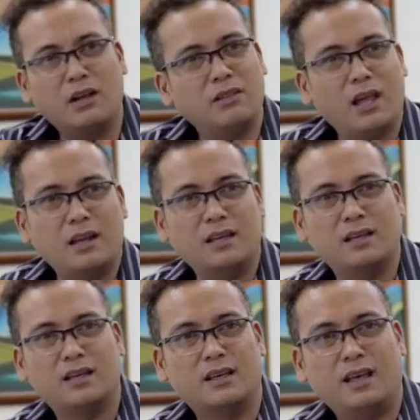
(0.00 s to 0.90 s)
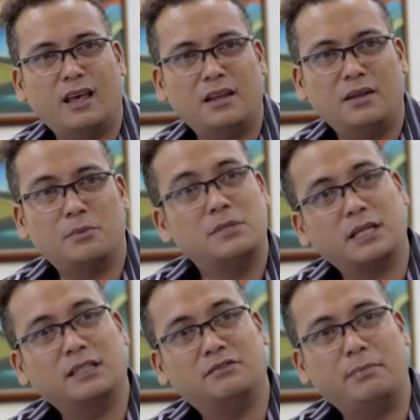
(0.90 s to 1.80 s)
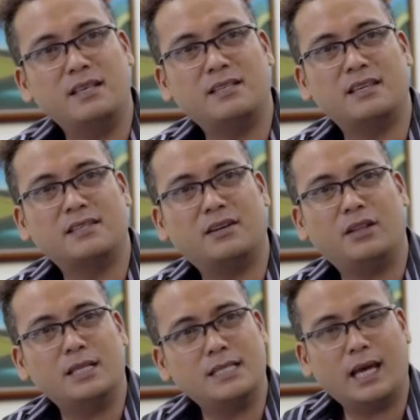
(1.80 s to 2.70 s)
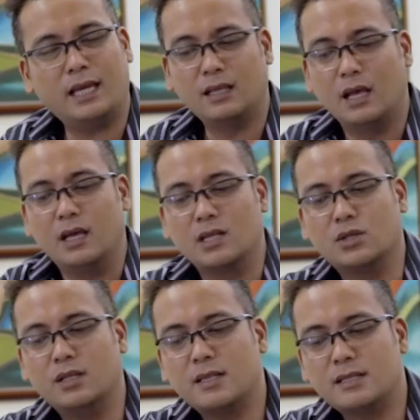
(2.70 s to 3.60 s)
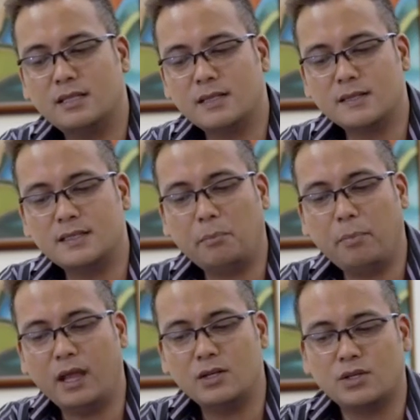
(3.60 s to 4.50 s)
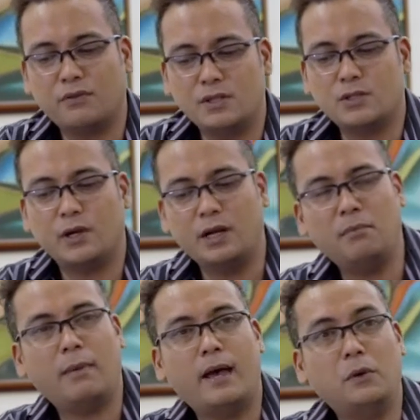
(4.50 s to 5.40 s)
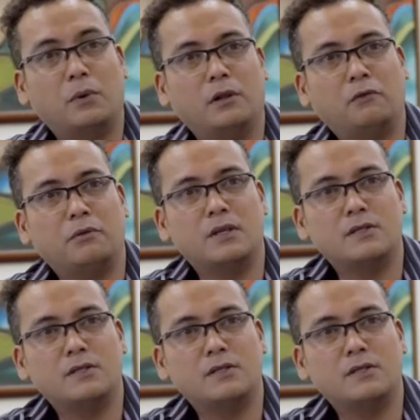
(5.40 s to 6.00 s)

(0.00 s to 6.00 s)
without any objective basis on the side. So this is the page of this training manual from